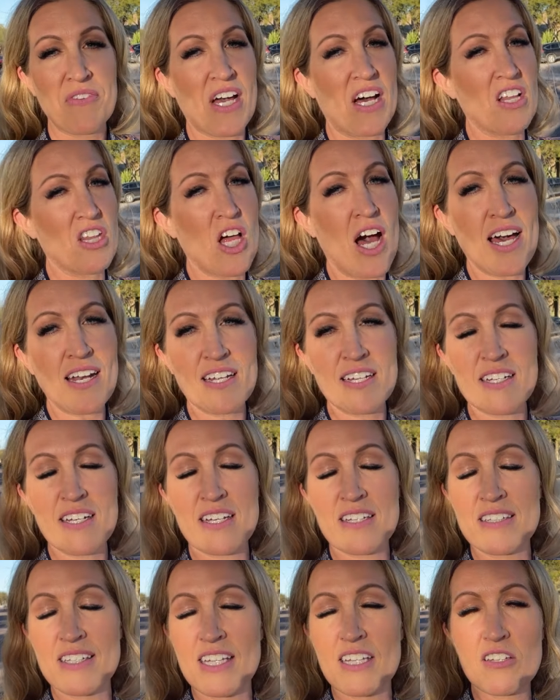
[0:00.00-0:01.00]
a lot
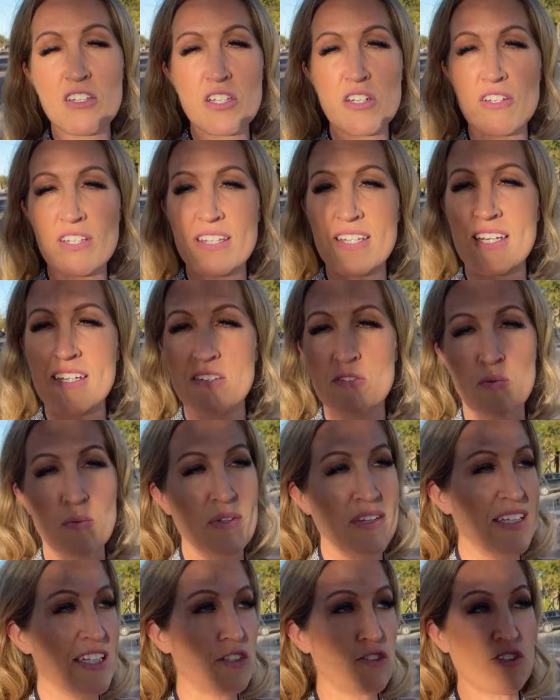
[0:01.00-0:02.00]
of neat little things
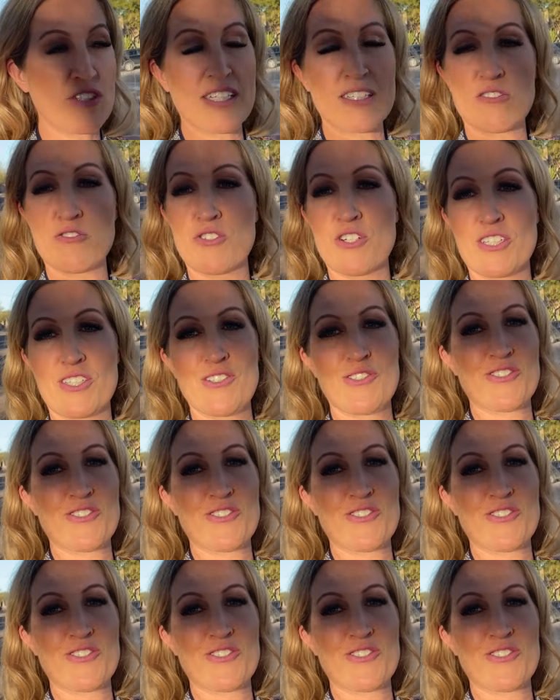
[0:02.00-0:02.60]
with each district.